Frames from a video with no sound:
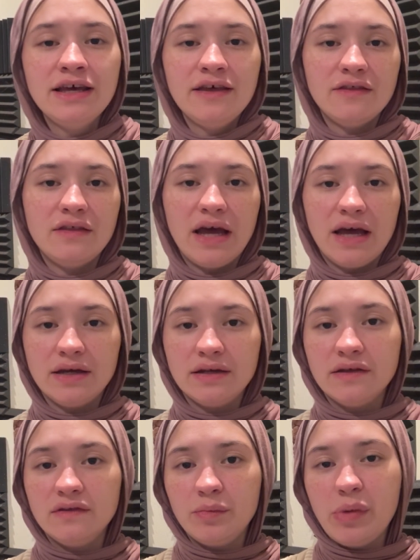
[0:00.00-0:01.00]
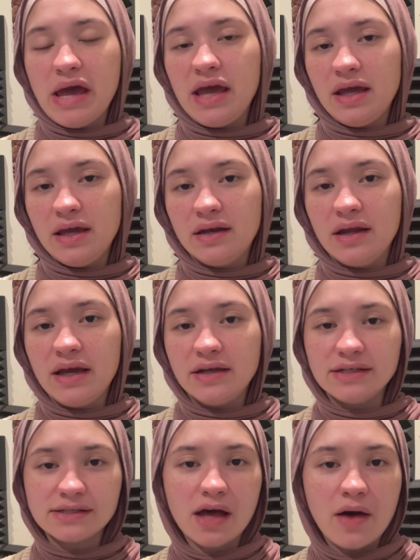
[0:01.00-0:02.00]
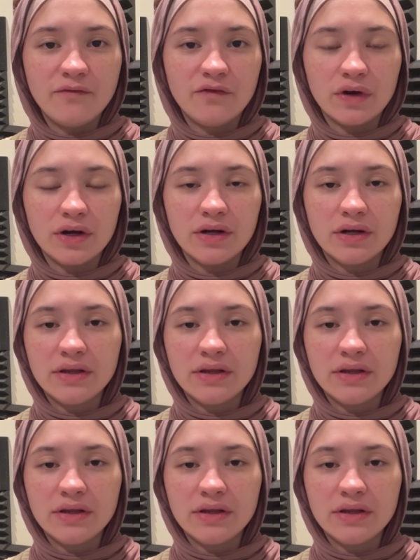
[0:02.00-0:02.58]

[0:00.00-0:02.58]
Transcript: than the pain and discomfort